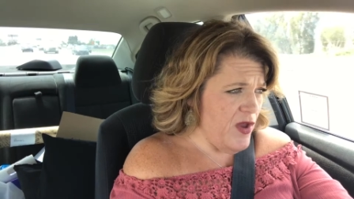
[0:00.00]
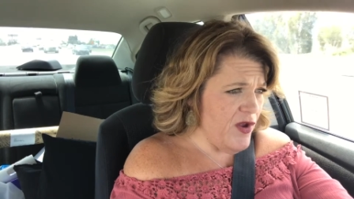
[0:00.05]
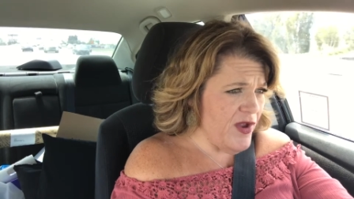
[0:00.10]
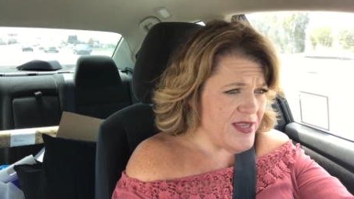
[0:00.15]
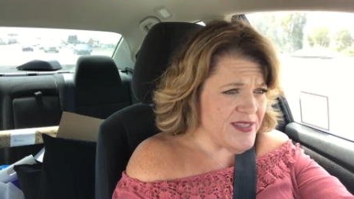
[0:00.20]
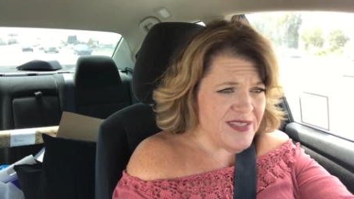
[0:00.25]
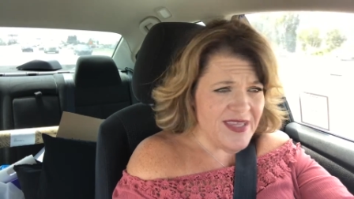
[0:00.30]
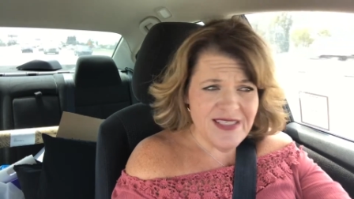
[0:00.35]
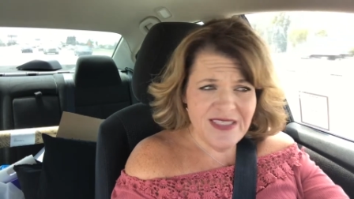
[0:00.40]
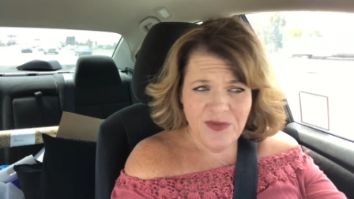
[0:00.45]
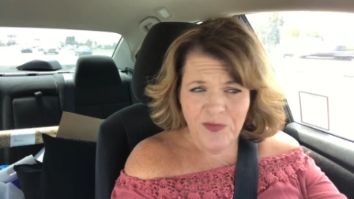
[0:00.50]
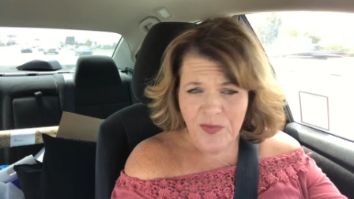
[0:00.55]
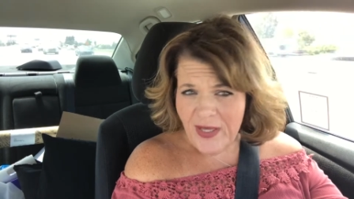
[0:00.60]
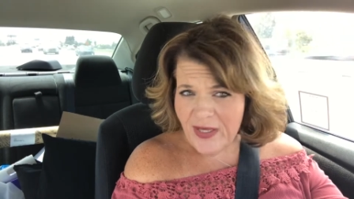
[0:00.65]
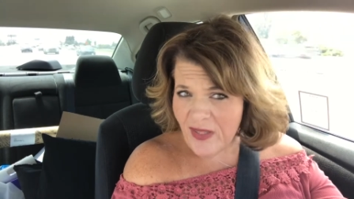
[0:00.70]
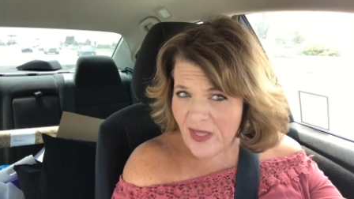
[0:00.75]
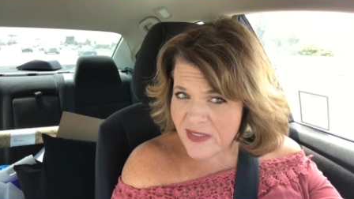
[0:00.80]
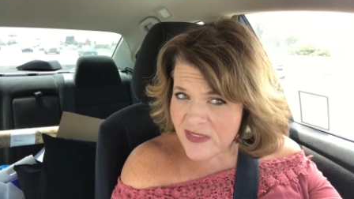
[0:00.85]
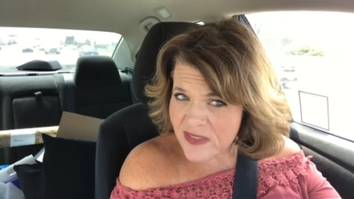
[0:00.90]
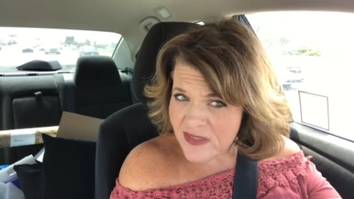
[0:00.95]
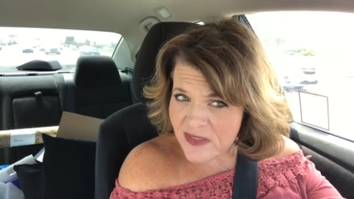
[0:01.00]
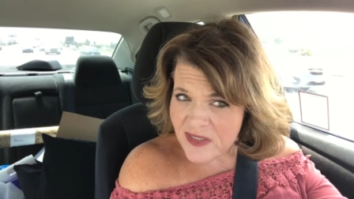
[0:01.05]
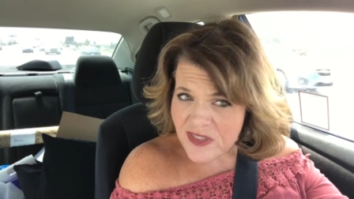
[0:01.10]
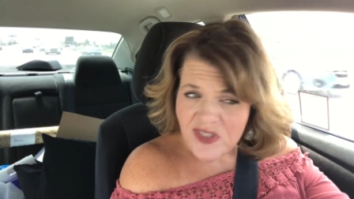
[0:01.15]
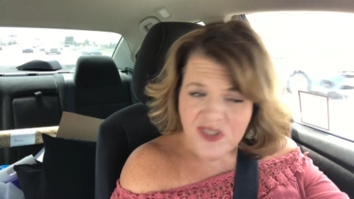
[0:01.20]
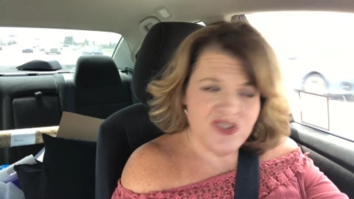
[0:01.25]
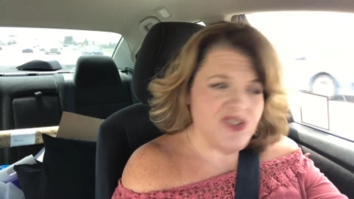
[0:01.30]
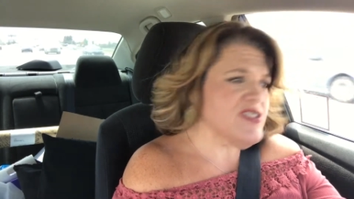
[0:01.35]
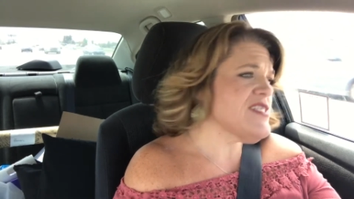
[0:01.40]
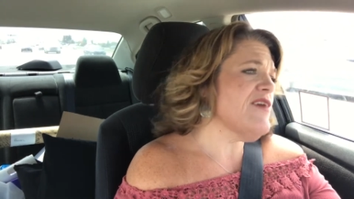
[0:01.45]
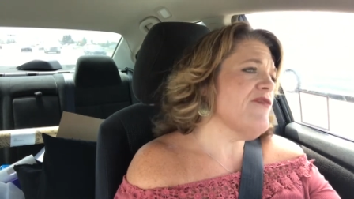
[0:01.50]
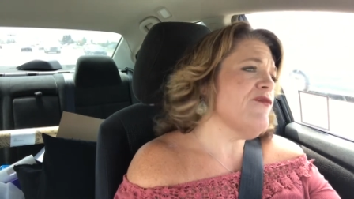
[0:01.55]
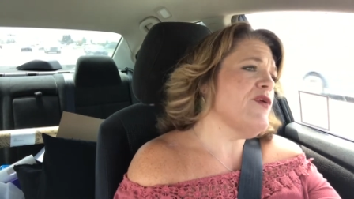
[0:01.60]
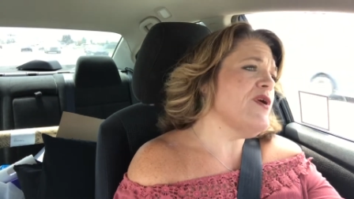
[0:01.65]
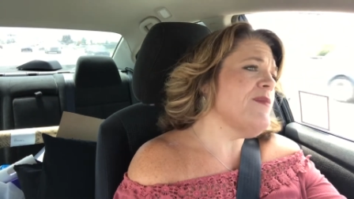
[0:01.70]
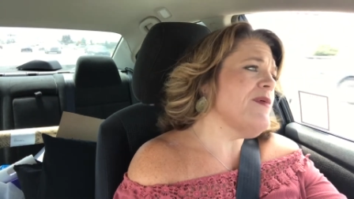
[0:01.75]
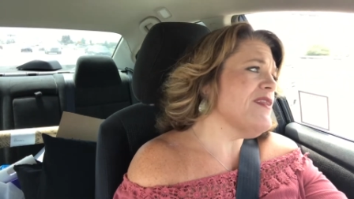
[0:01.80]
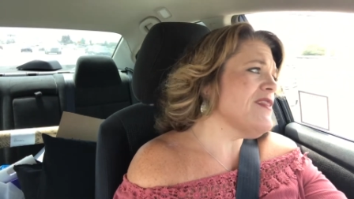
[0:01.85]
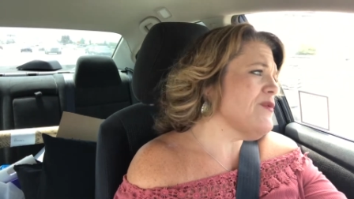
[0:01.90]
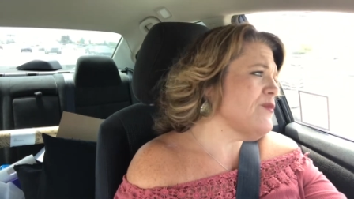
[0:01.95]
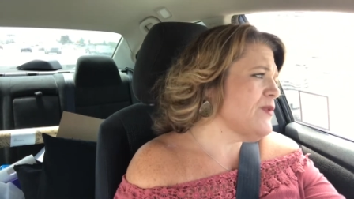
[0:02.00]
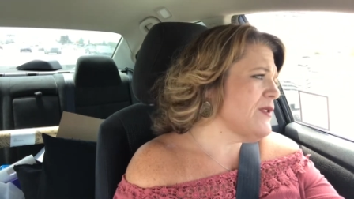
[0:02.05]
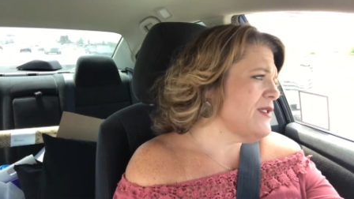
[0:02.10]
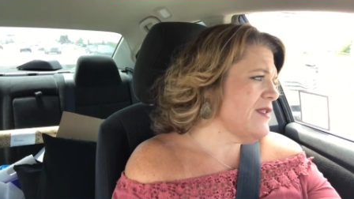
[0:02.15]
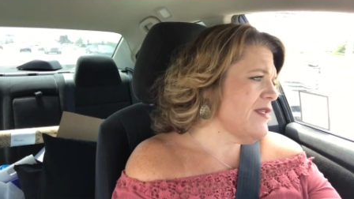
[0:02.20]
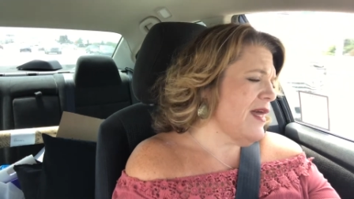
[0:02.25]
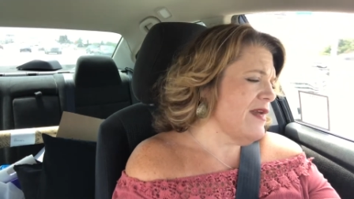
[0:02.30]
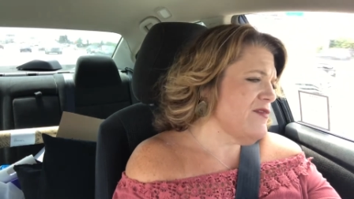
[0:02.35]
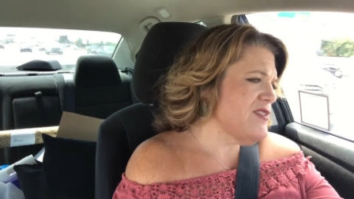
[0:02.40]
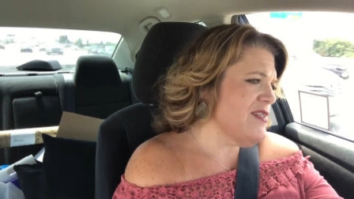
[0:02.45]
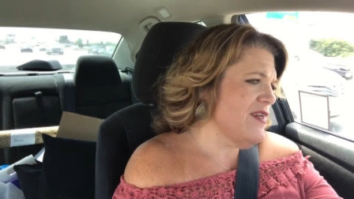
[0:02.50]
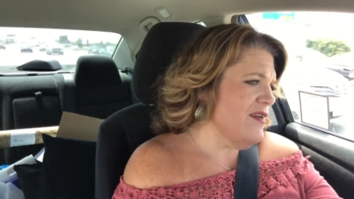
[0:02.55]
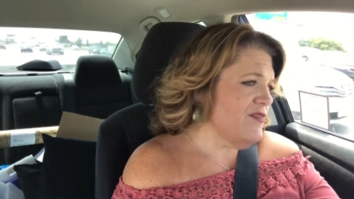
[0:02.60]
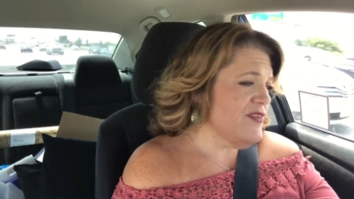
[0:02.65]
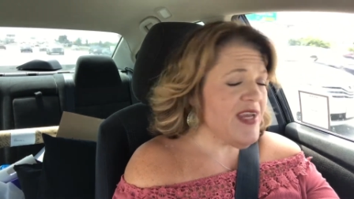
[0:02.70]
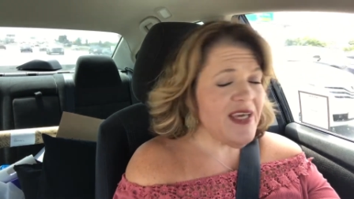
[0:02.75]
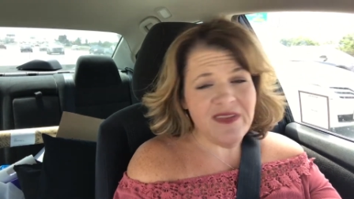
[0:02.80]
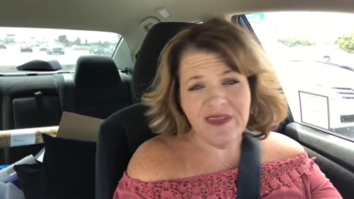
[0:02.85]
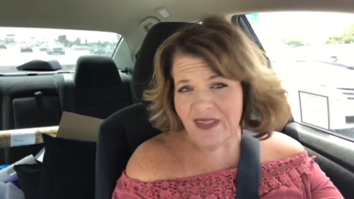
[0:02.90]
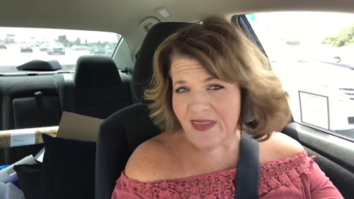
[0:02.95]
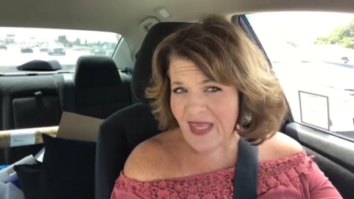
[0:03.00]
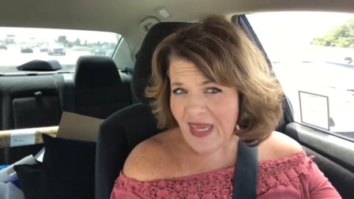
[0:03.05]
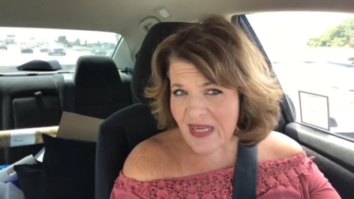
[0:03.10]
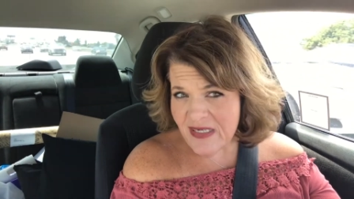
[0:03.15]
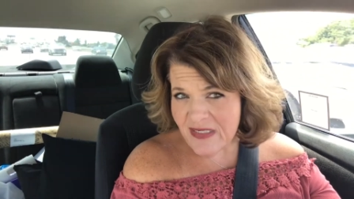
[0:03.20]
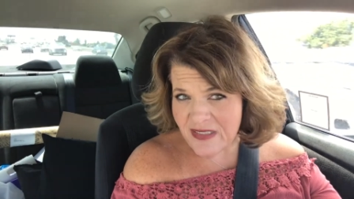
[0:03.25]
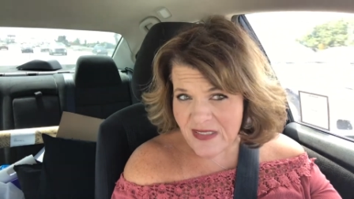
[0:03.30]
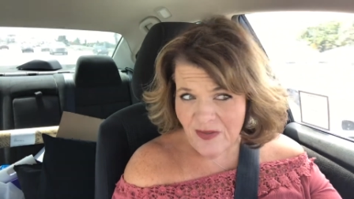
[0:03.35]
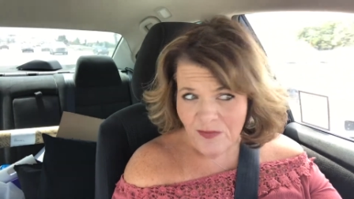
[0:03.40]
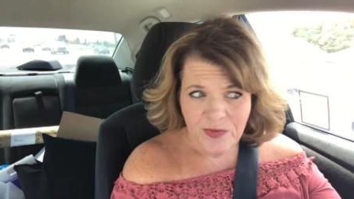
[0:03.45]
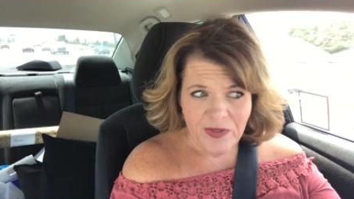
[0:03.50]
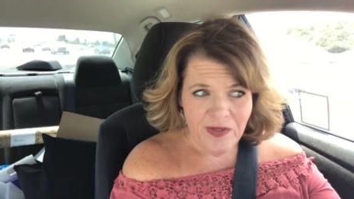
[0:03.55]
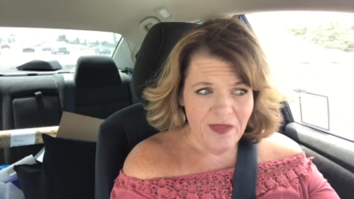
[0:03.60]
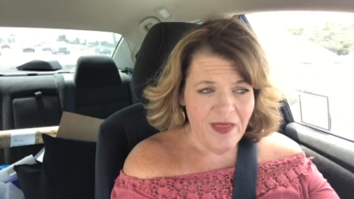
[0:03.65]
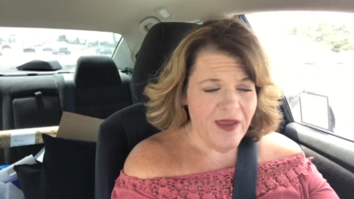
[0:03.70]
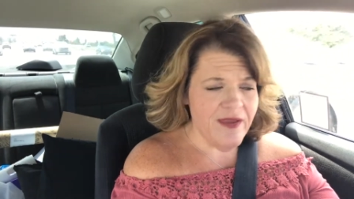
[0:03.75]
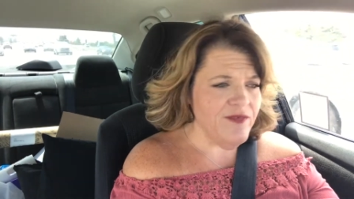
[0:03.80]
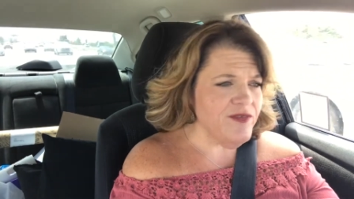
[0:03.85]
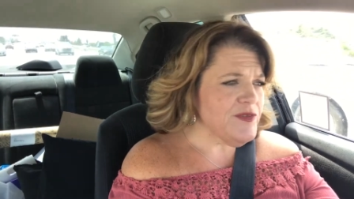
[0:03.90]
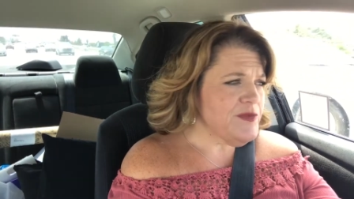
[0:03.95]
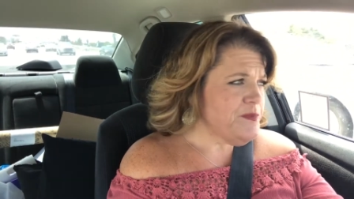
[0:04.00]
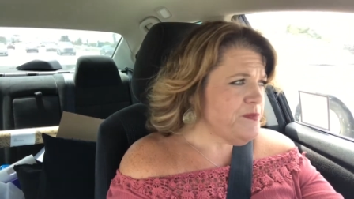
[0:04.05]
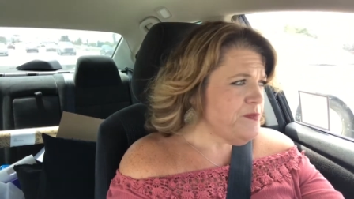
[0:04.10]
Okay, so that's the weight loss stuff. What about the real life stuff? Not that that isn't real life.